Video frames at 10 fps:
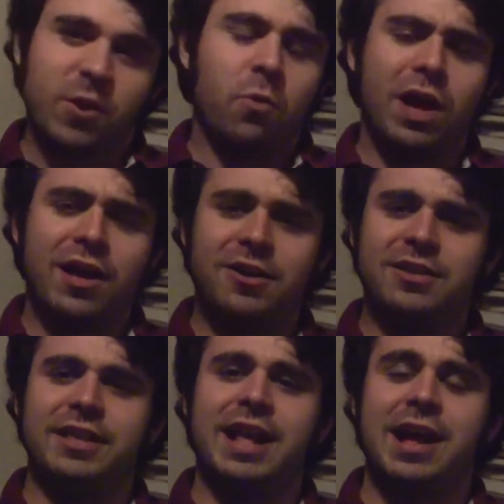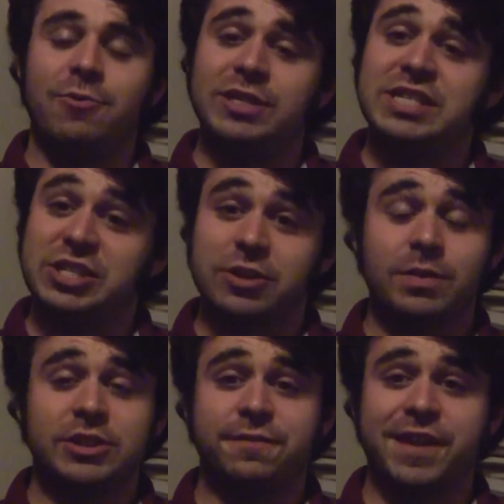while I wasn't so
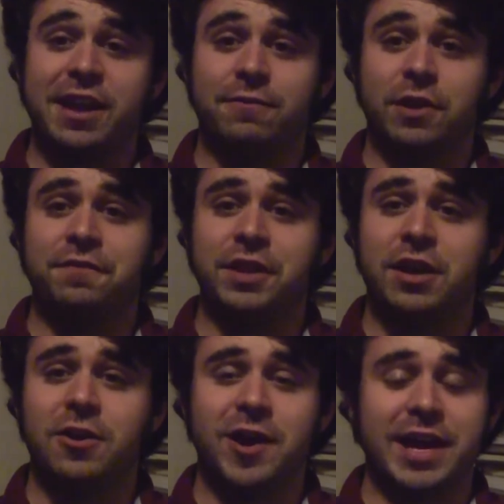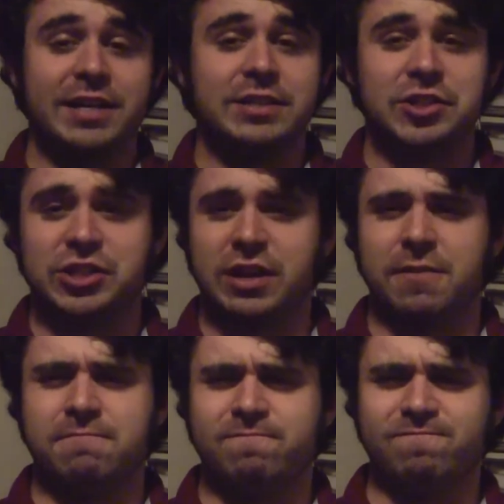much a fan of Ruffalo as
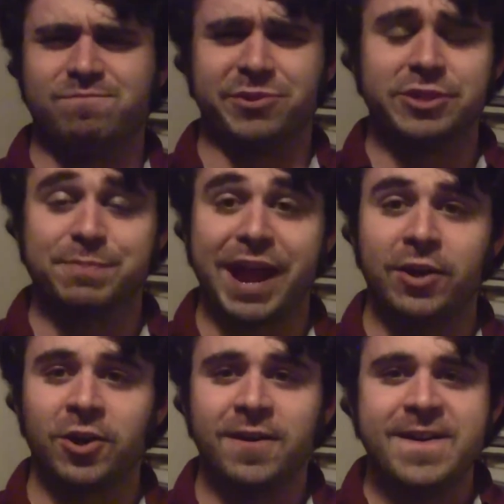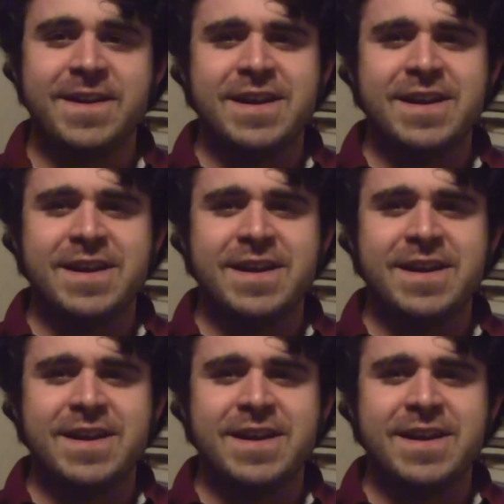Bruce Banner,